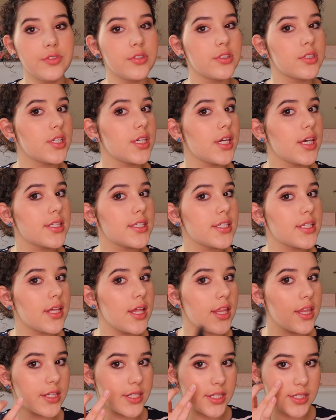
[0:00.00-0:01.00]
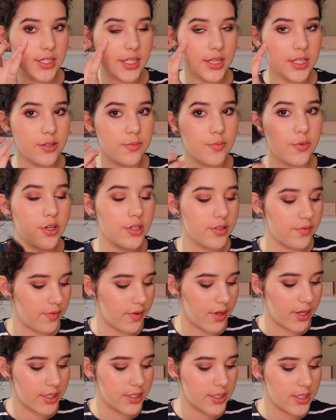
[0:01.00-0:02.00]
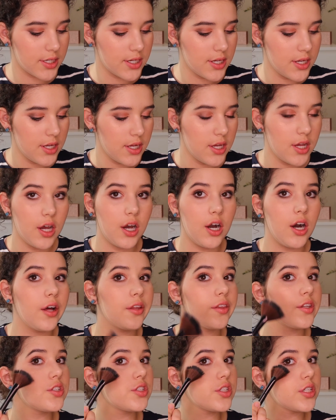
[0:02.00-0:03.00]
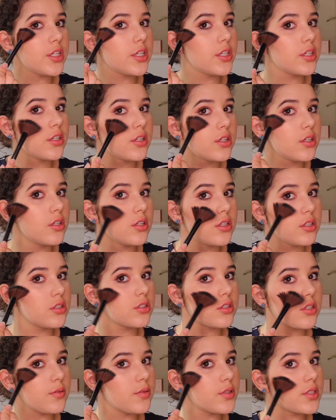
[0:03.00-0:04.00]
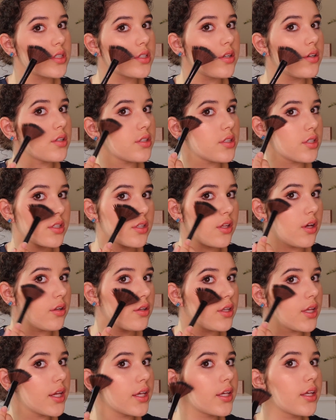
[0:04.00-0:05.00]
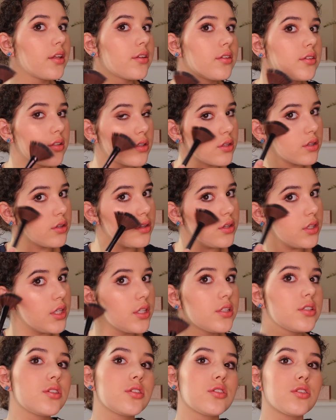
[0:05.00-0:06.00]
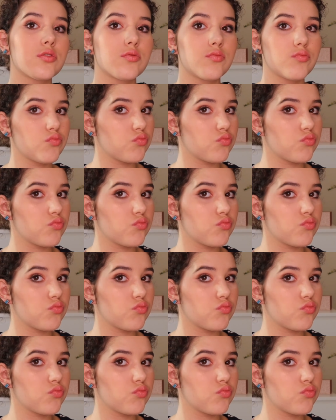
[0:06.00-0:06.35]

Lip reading: See, it's a little more defined on the cheek, so I'm just going to go like this.